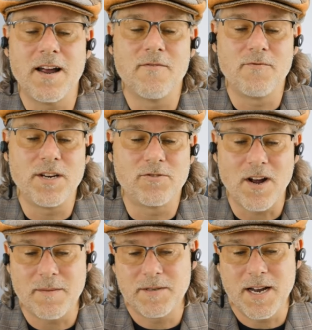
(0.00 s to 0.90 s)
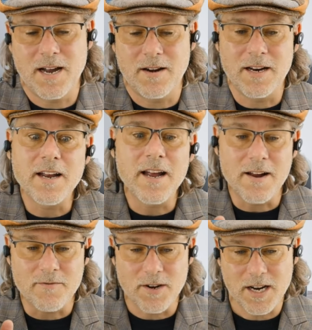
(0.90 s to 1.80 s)
every drop down in
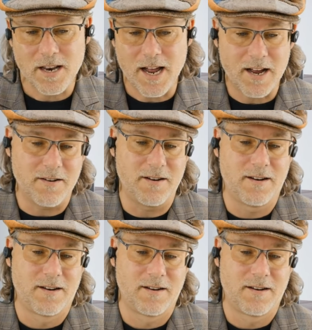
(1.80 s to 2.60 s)
every cloud